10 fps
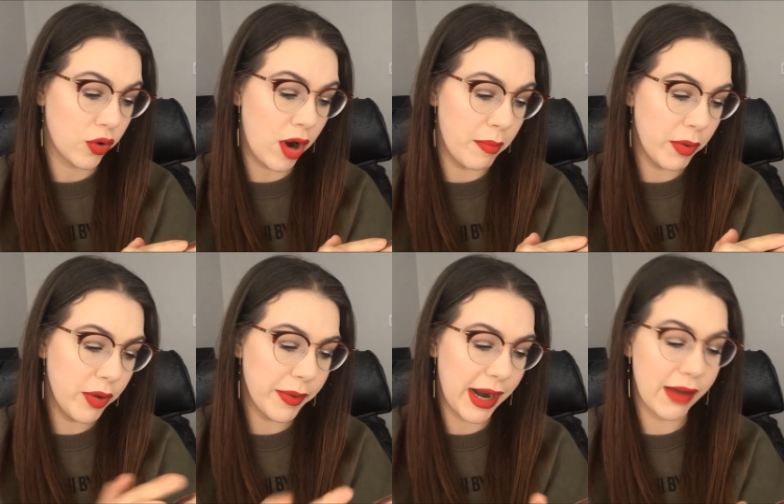
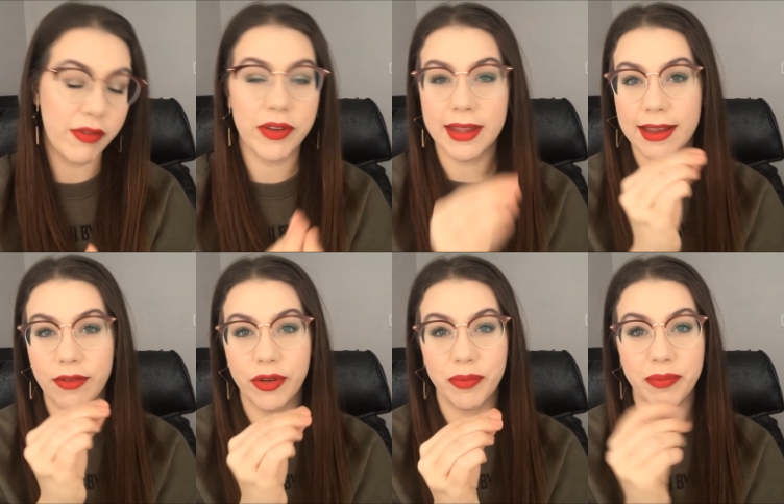crumble, but I have a
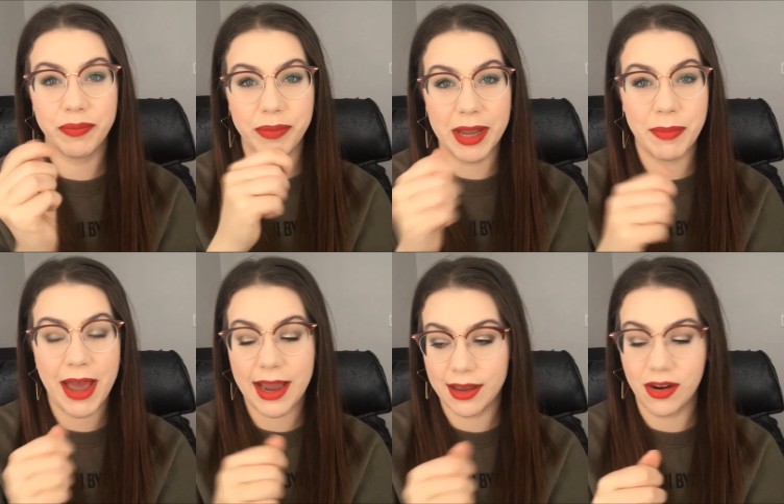feeling if you
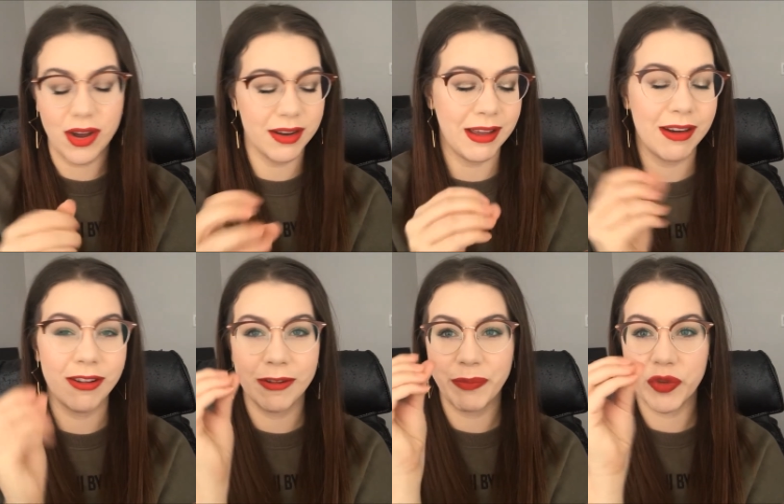like pack it on,
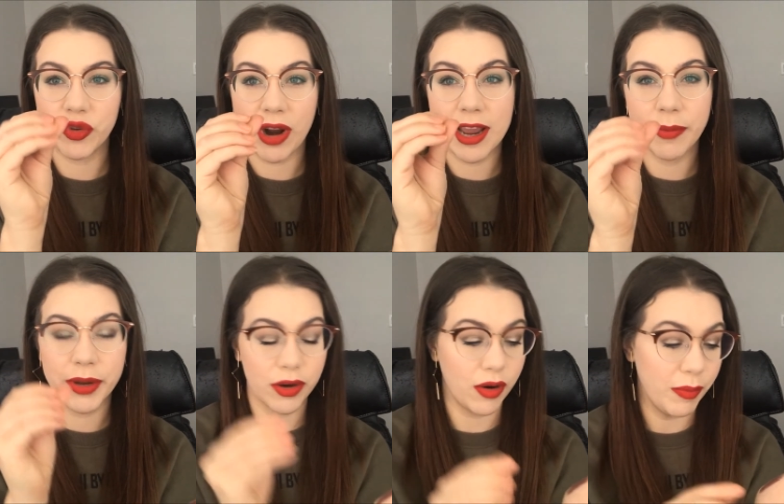it'll dry
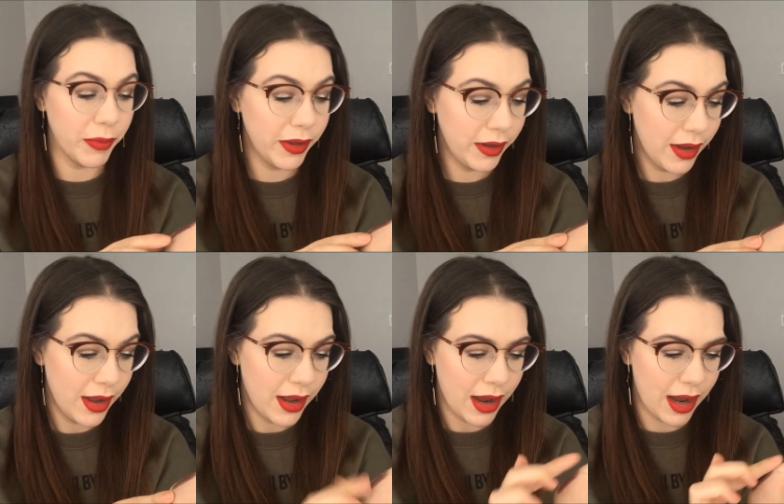up and crumble.
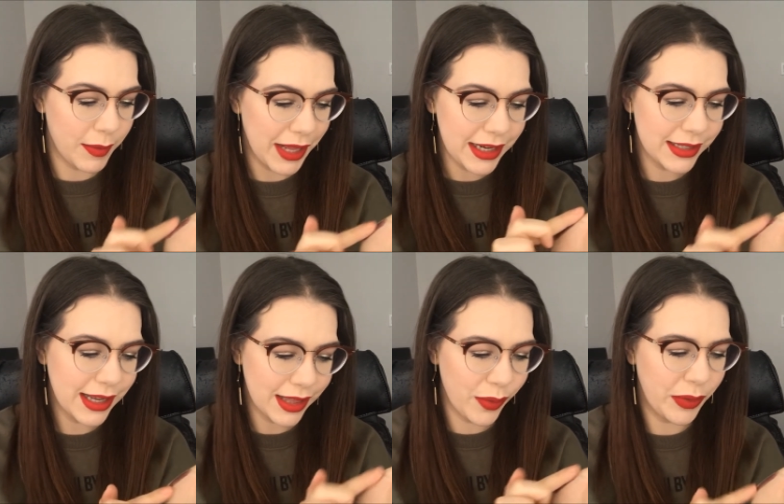But that
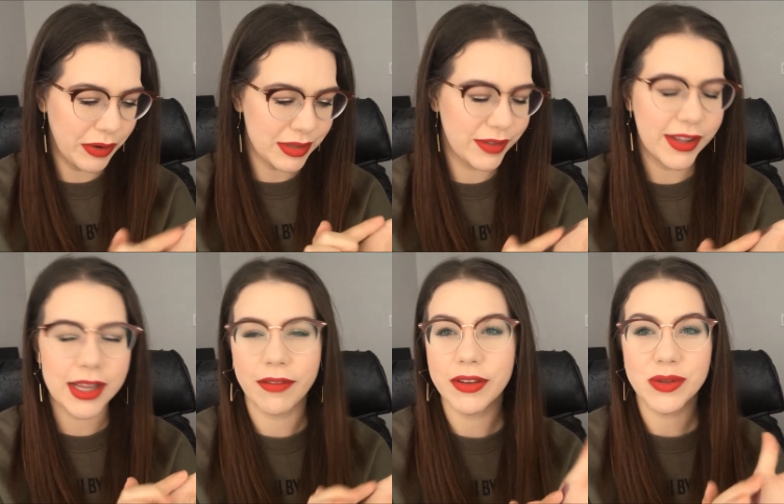is like the weirdest
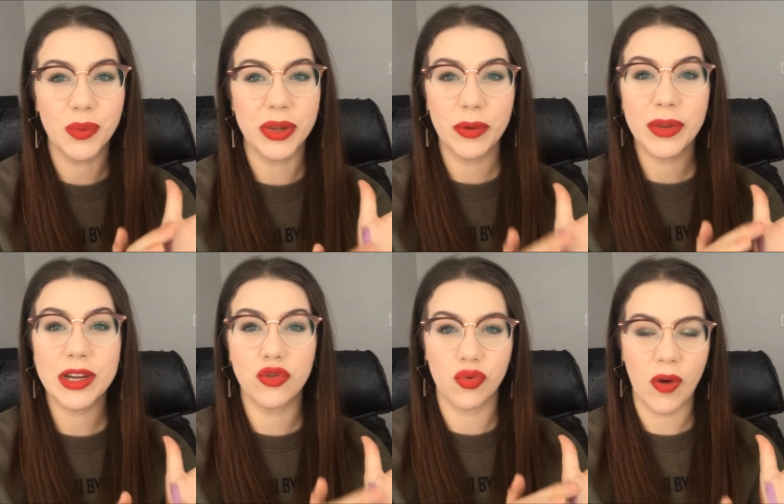feeling. It feels really,
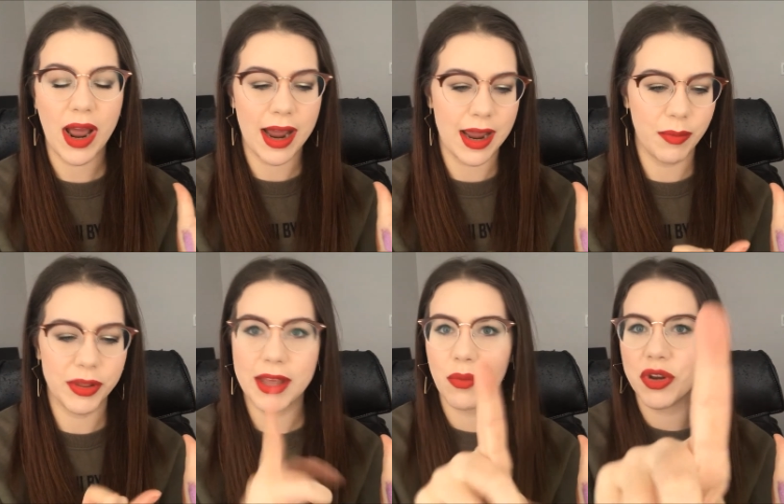really dry,
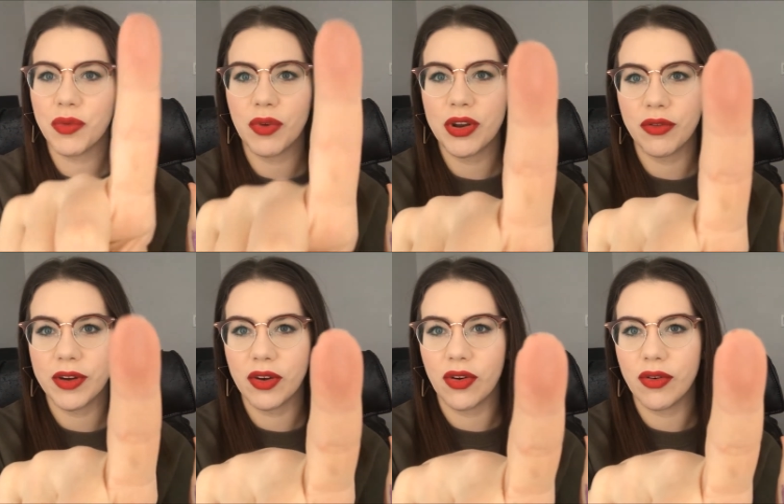but then when you run
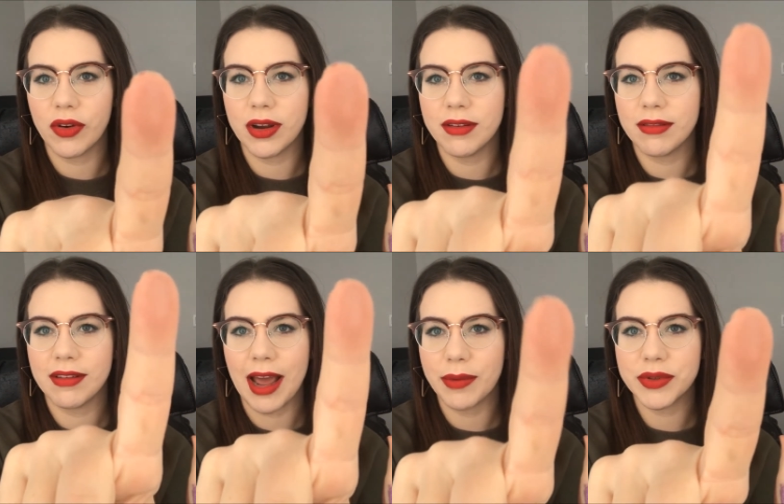your finger over it,
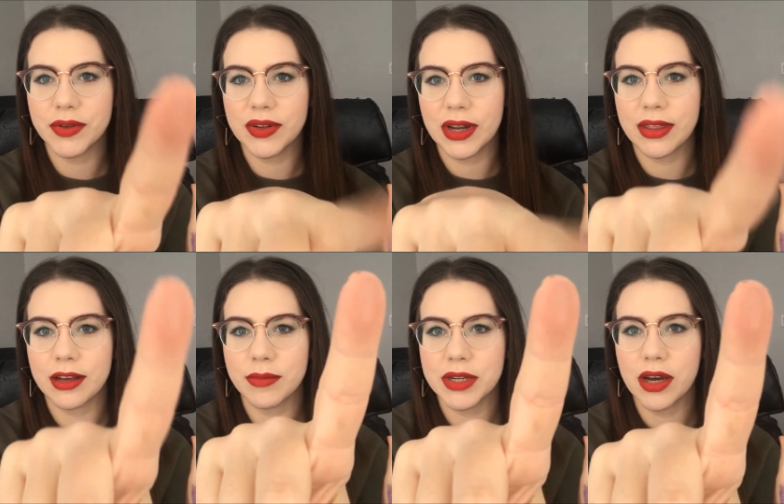absolutely
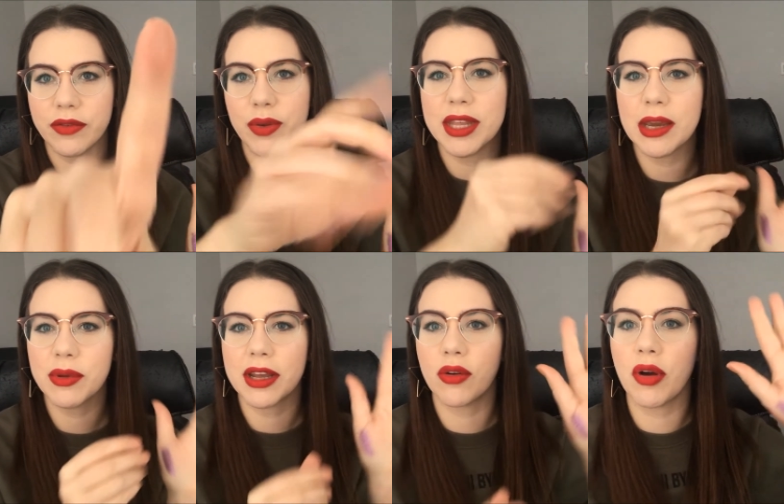nothing comes off. You'd
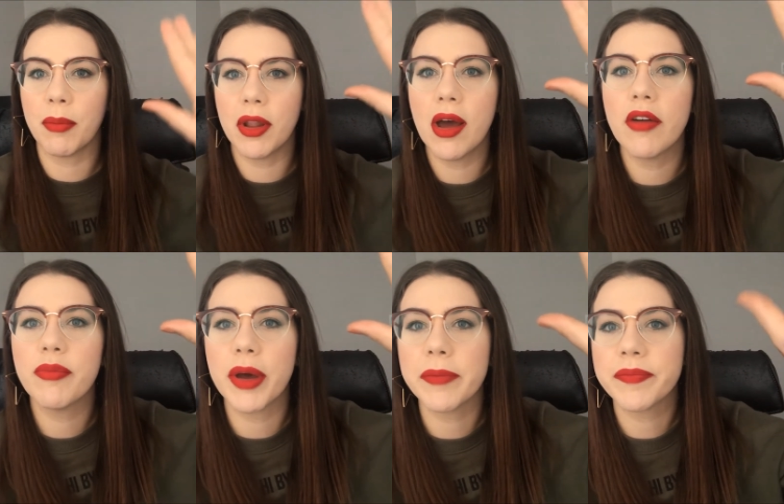think it would like crumble
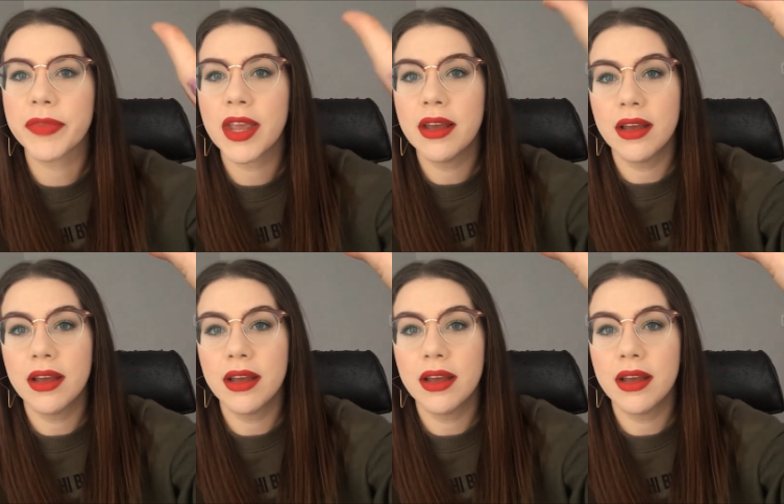off, but